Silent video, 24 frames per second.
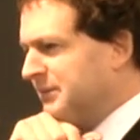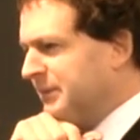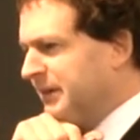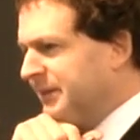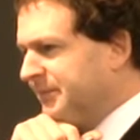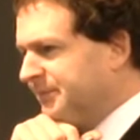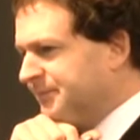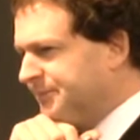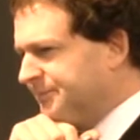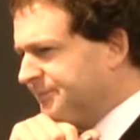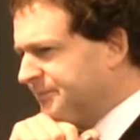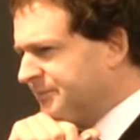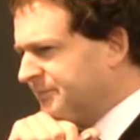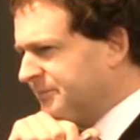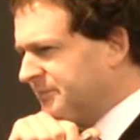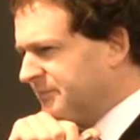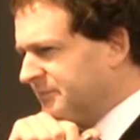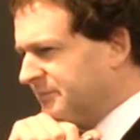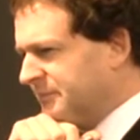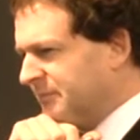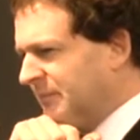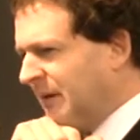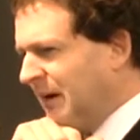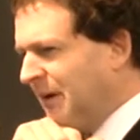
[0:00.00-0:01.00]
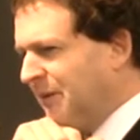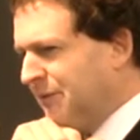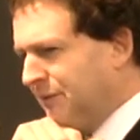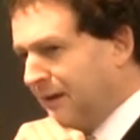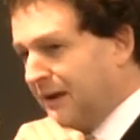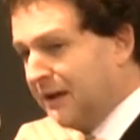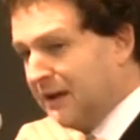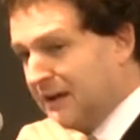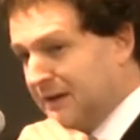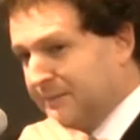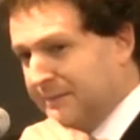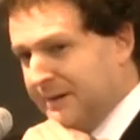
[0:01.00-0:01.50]
to be
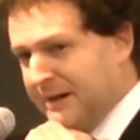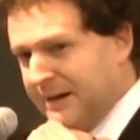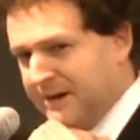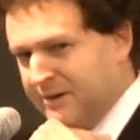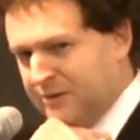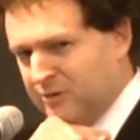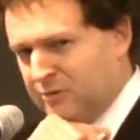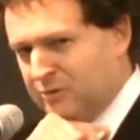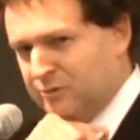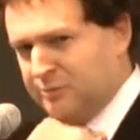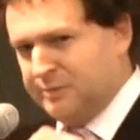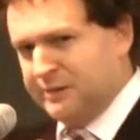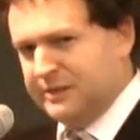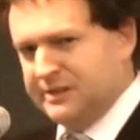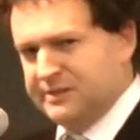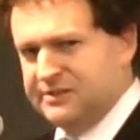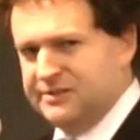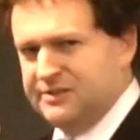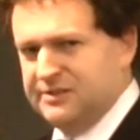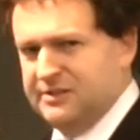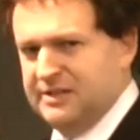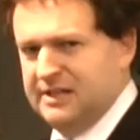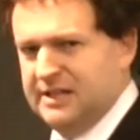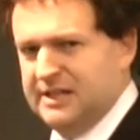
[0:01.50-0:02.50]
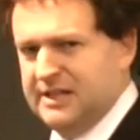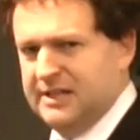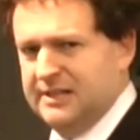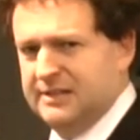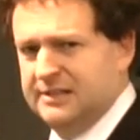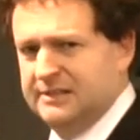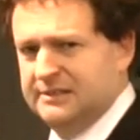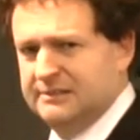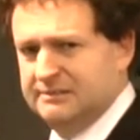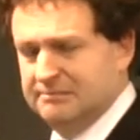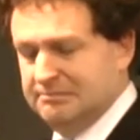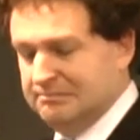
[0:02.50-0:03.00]
thinking about at all, because uh,